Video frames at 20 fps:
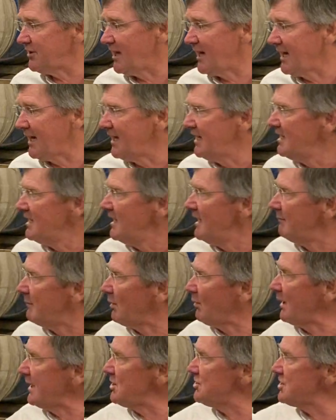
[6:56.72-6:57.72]
year,
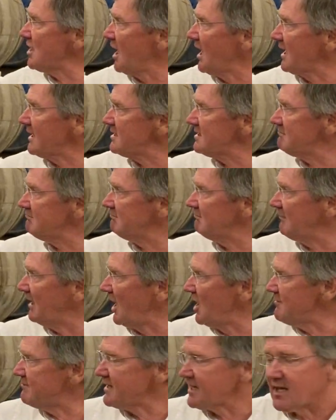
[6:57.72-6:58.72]
but when you start
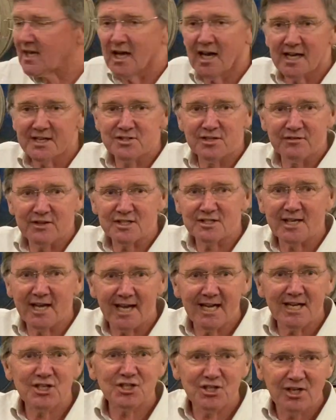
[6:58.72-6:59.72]
opening casks of this
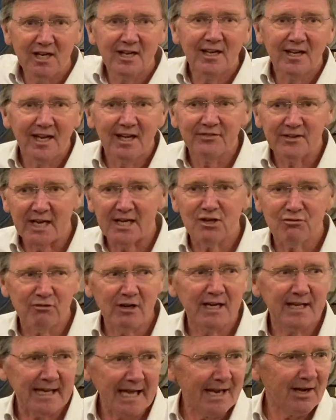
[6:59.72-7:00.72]
age, then you
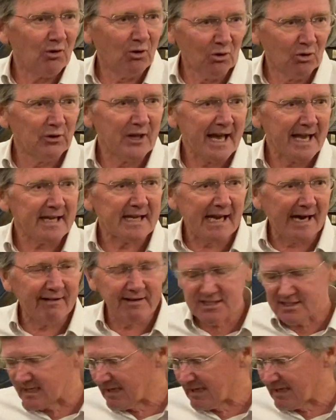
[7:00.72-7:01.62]
really get all that character